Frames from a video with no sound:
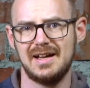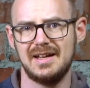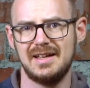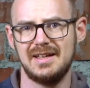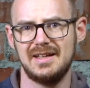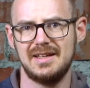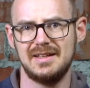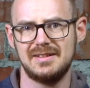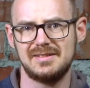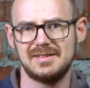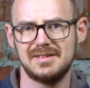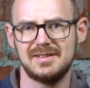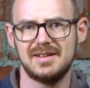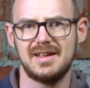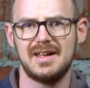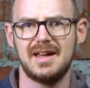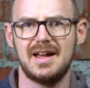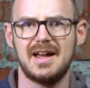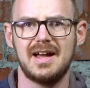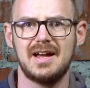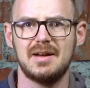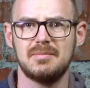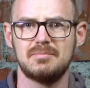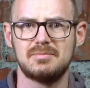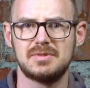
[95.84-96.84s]
It
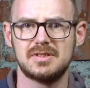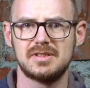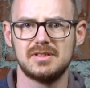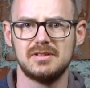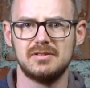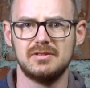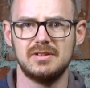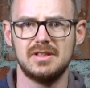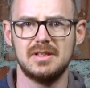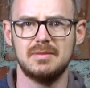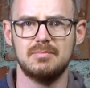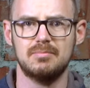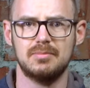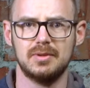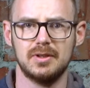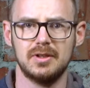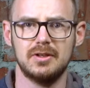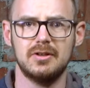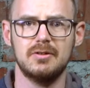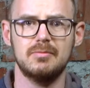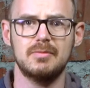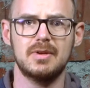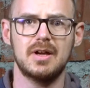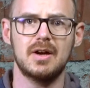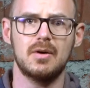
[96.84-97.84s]
absolutely
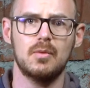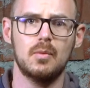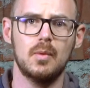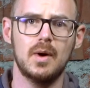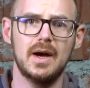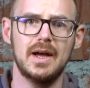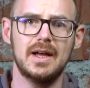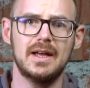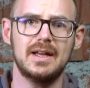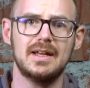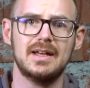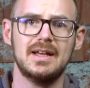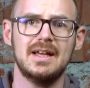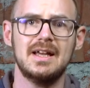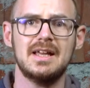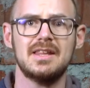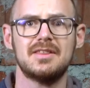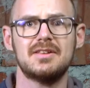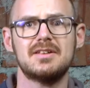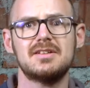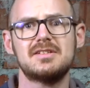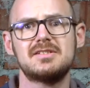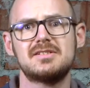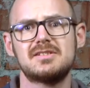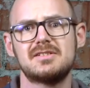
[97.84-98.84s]
blew me away.
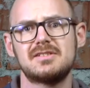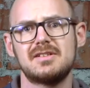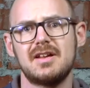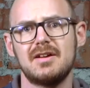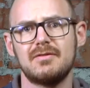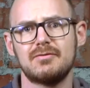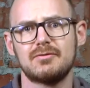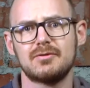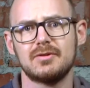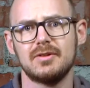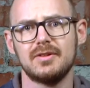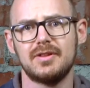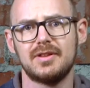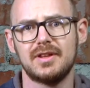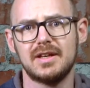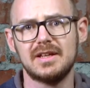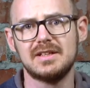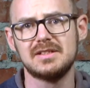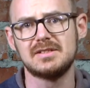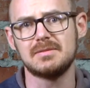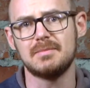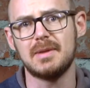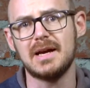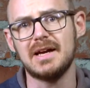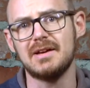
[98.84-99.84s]
There's several
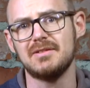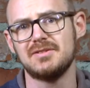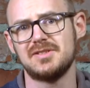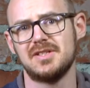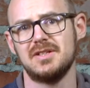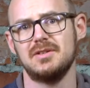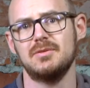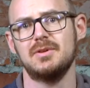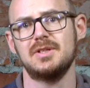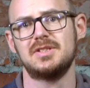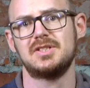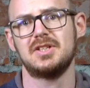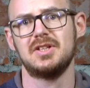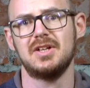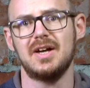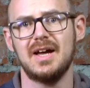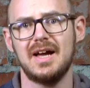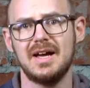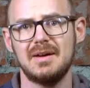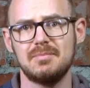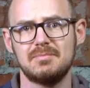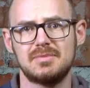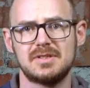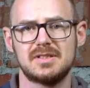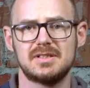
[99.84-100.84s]
things about it which I
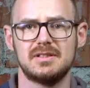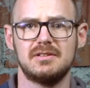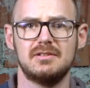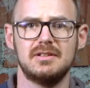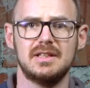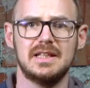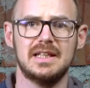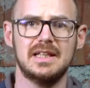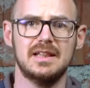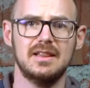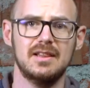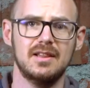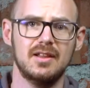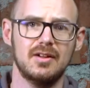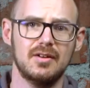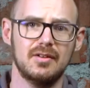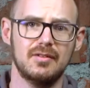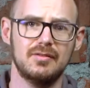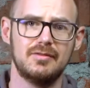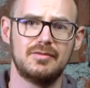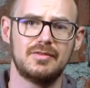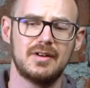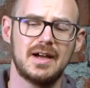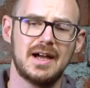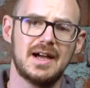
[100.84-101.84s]
absolutely
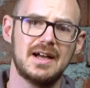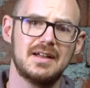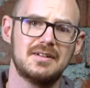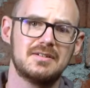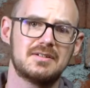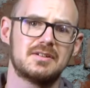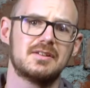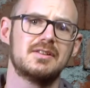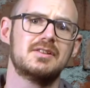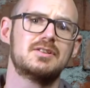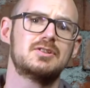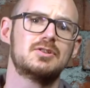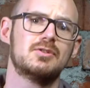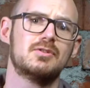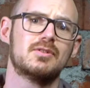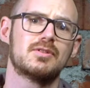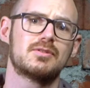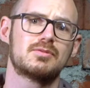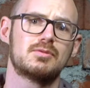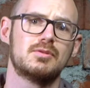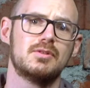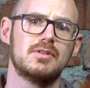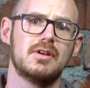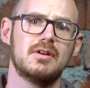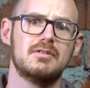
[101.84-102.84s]
love, and I'm going to talk
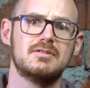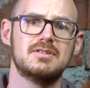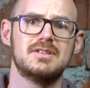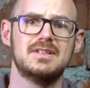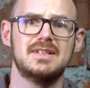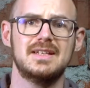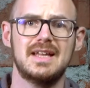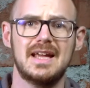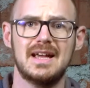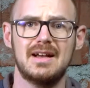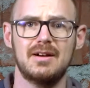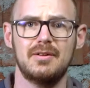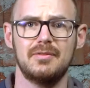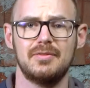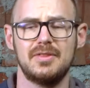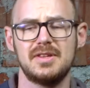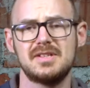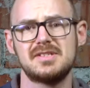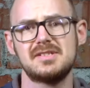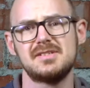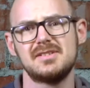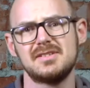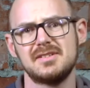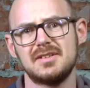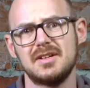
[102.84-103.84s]
through those now.
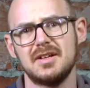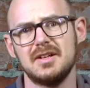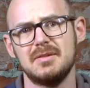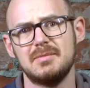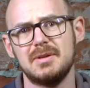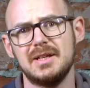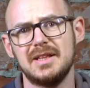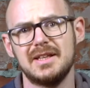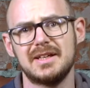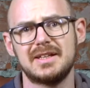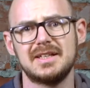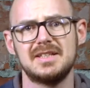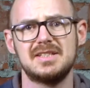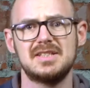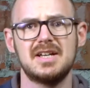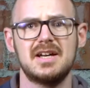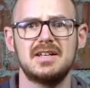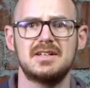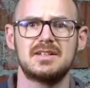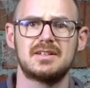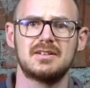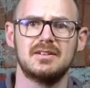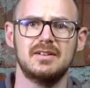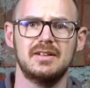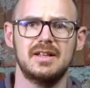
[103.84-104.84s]
This isn't going to be like a
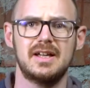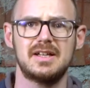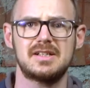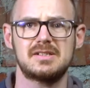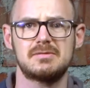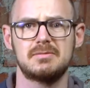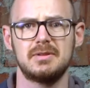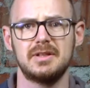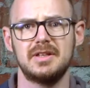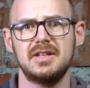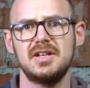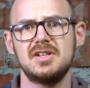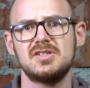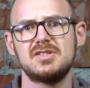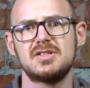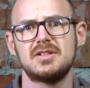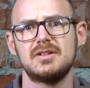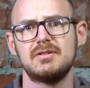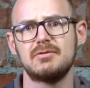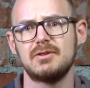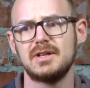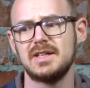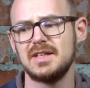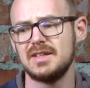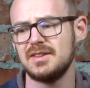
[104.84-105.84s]
technical explanation
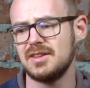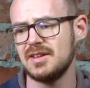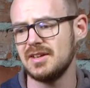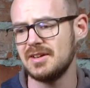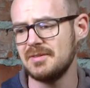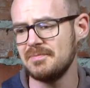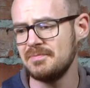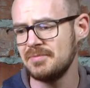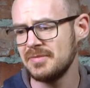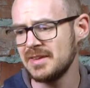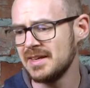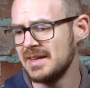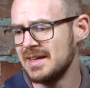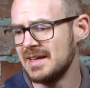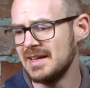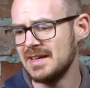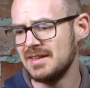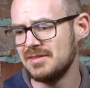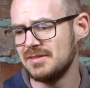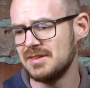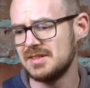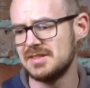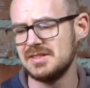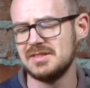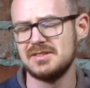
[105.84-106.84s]
or anything.
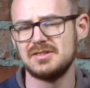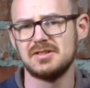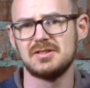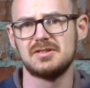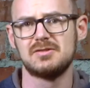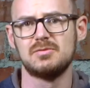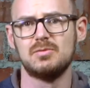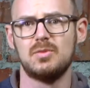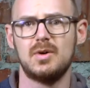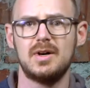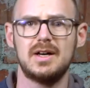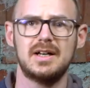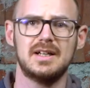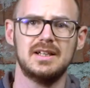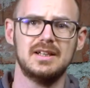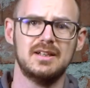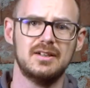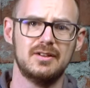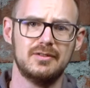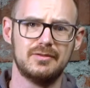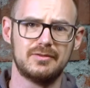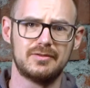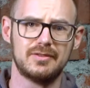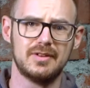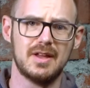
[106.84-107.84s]
This is just what I
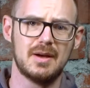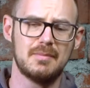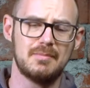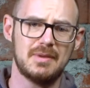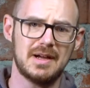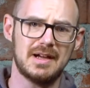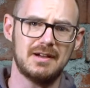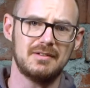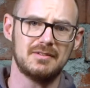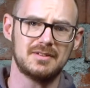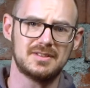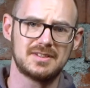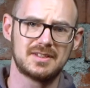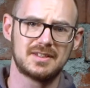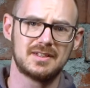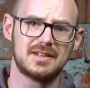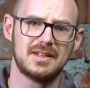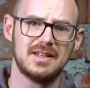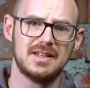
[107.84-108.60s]
love about